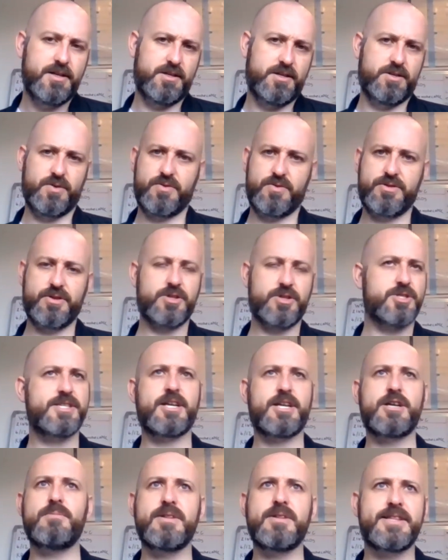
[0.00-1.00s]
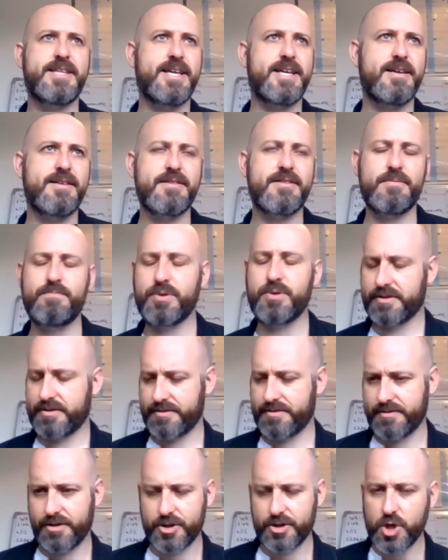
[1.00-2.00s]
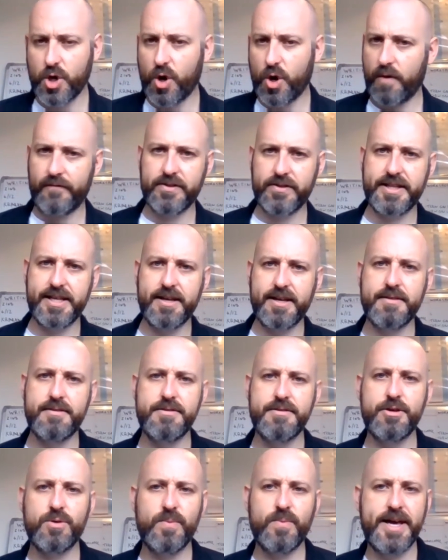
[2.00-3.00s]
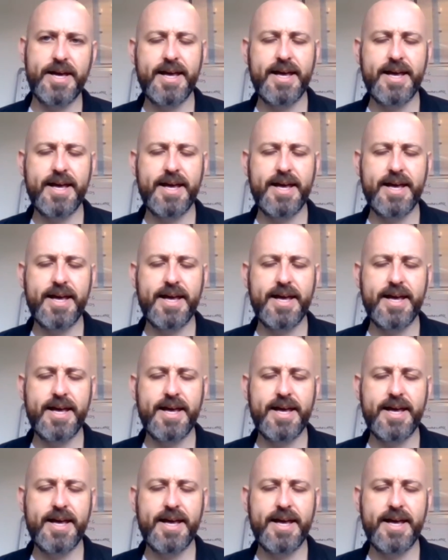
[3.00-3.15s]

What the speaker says: you'll do such terrible things and put such awful things in